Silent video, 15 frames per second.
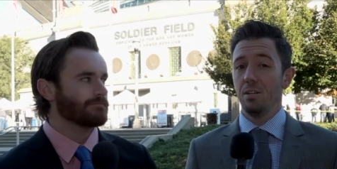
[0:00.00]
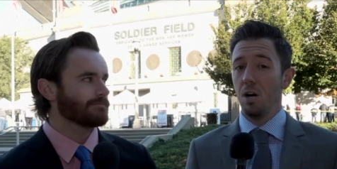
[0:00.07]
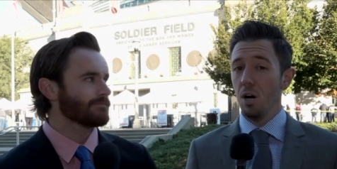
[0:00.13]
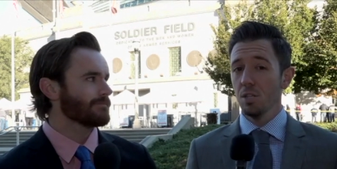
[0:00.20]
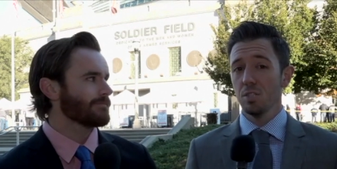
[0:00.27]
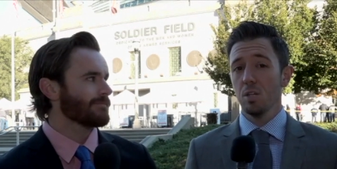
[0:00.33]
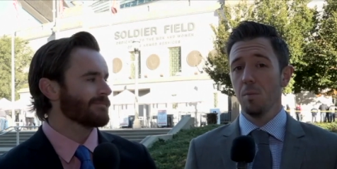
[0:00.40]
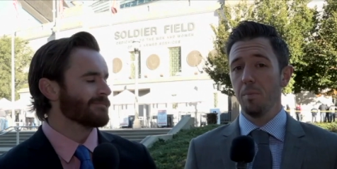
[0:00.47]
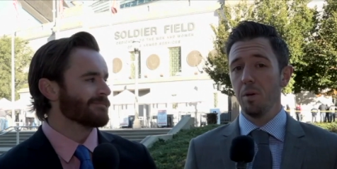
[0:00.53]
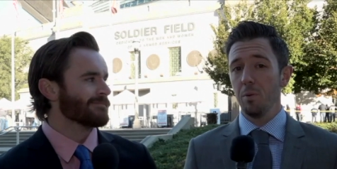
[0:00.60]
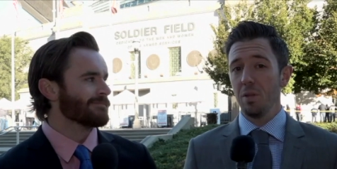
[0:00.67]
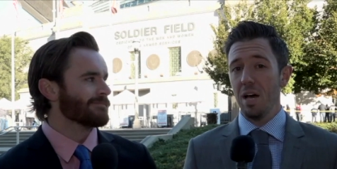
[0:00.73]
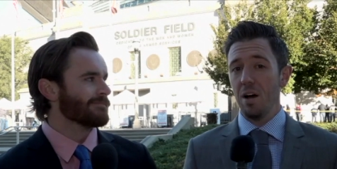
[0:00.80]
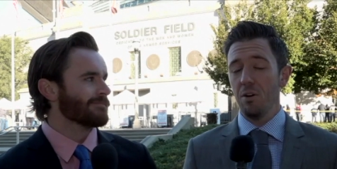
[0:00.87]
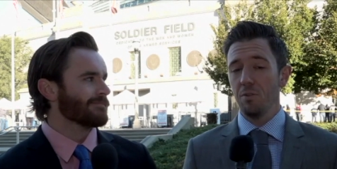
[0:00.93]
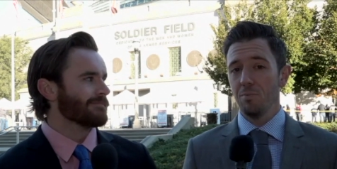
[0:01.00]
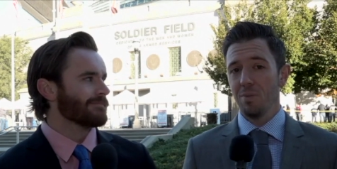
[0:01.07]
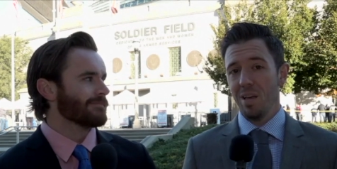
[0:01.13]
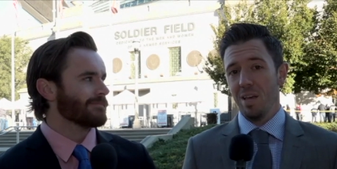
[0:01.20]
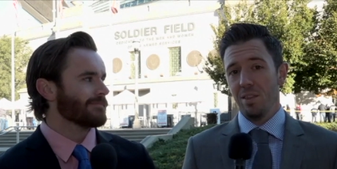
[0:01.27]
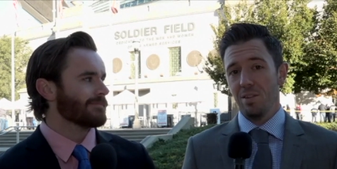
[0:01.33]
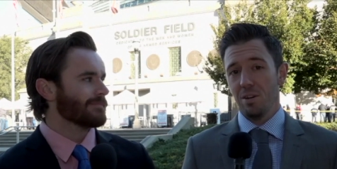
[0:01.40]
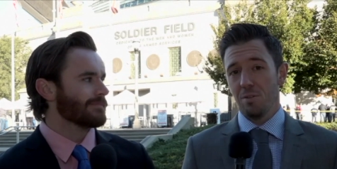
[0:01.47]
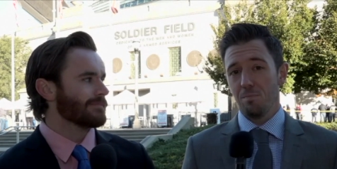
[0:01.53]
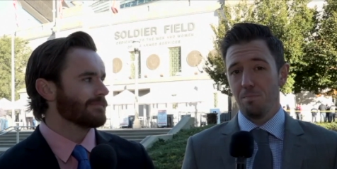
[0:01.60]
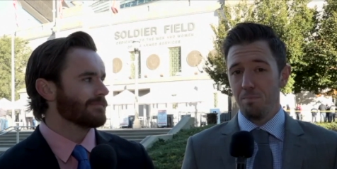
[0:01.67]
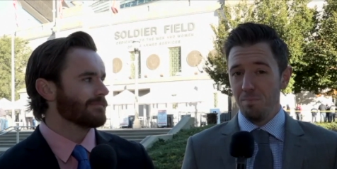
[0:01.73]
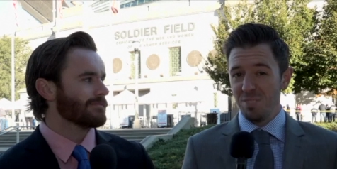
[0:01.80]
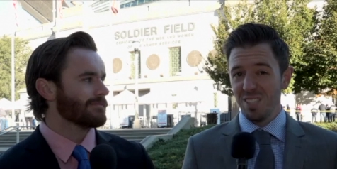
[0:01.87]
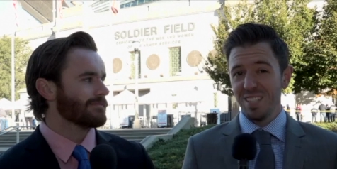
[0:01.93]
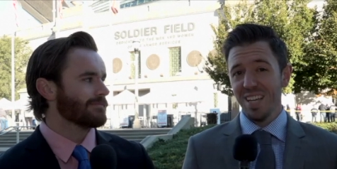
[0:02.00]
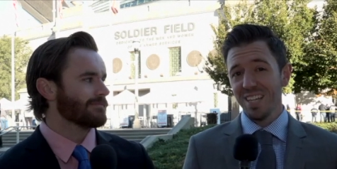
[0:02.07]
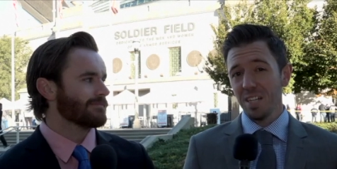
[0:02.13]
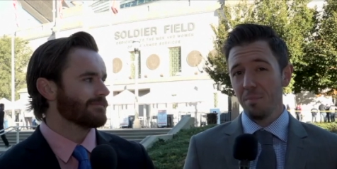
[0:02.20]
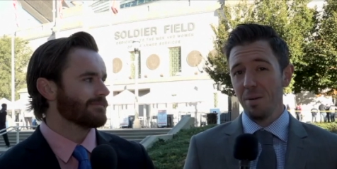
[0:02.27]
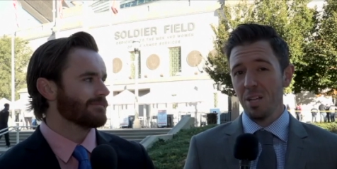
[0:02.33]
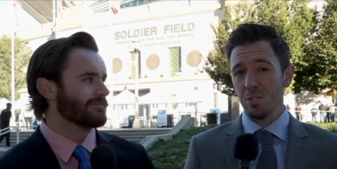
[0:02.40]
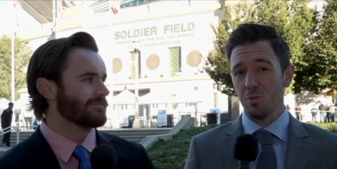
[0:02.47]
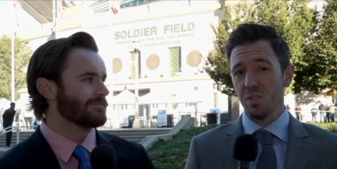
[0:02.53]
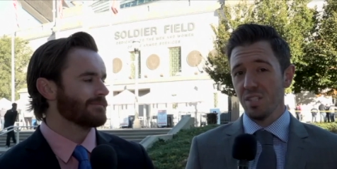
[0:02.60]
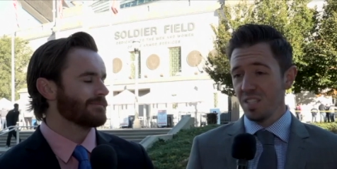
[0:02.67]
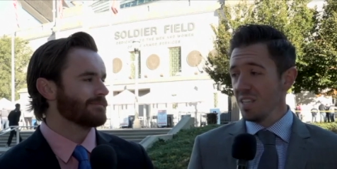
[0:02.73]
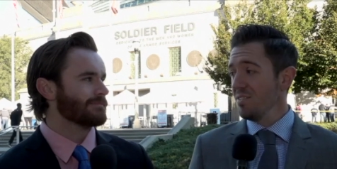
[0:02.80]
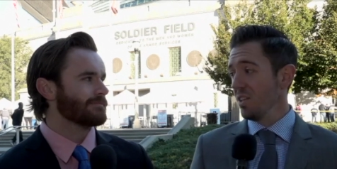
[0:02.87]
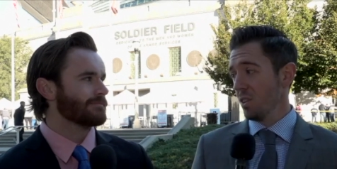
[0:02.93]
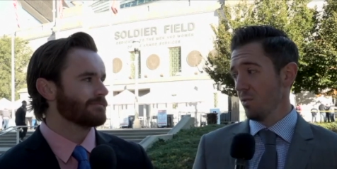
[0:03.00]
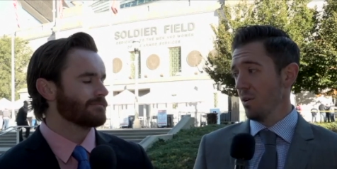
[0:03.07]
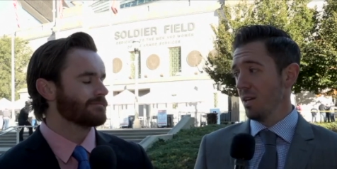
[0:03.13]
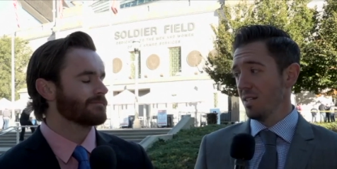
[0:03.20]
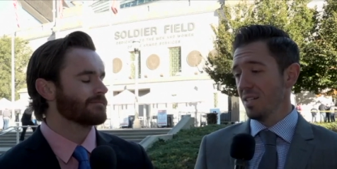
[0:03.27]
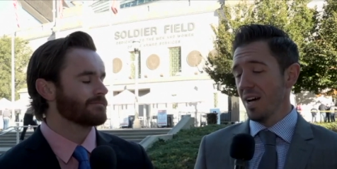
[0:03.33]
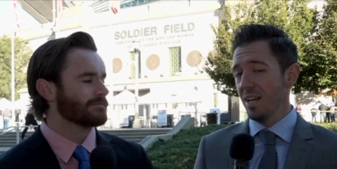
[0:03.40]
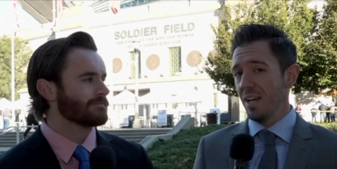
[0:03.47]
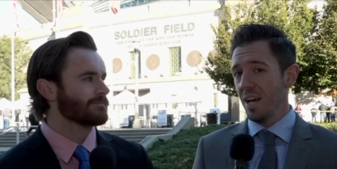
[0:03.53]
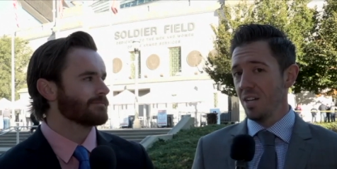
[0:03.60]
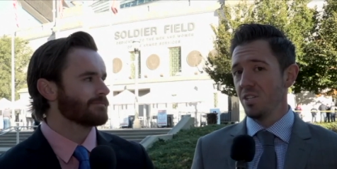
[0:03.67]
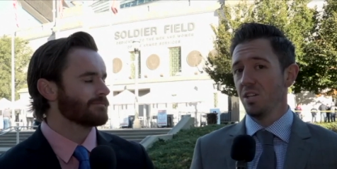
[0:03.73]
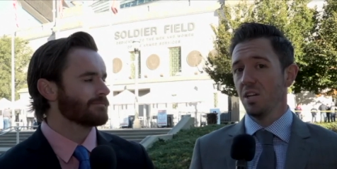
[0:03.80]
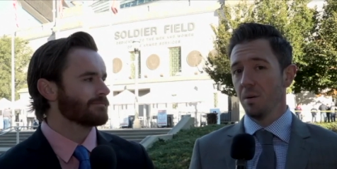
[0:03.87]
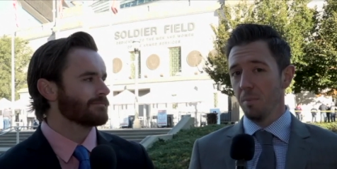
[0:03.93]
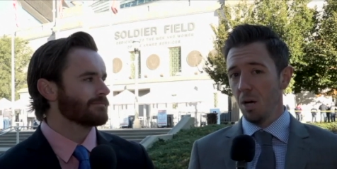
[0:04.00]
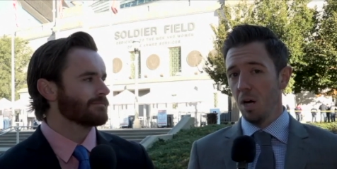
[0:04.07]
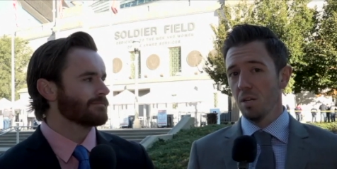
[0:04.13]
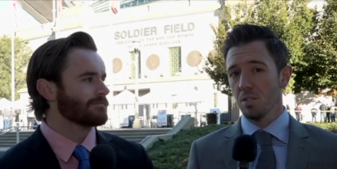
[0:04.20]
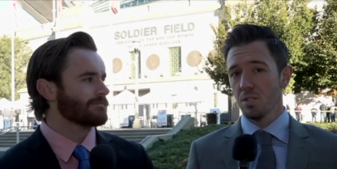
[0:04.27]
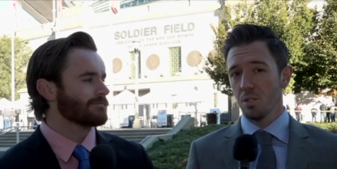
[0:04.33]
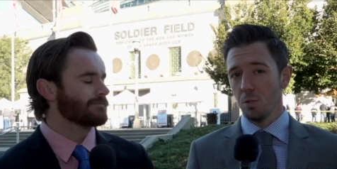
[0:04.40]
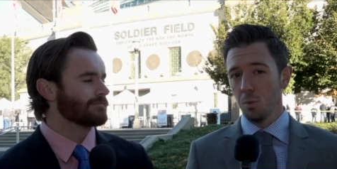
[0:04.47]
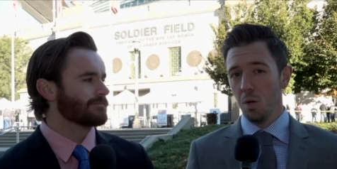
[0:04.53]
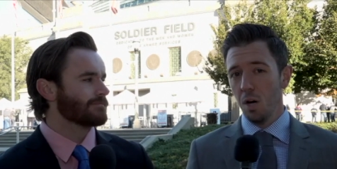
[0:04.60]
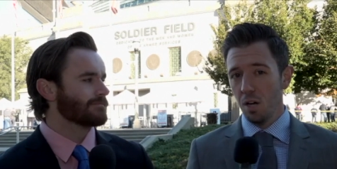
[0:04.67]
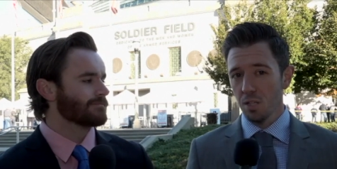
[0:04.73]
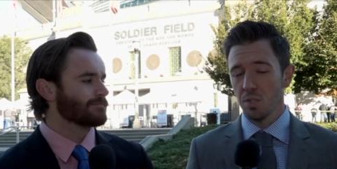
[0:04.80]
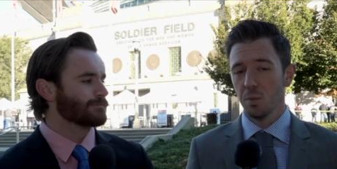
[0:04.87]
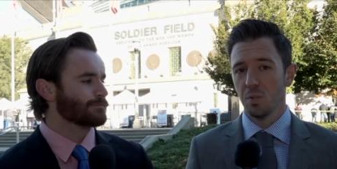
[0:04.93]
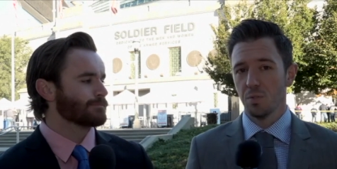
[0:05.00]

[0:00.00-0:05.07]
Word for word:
Speaker 1: They'll also be without their second best receiving threat at tight end, Jacob Hollister, who also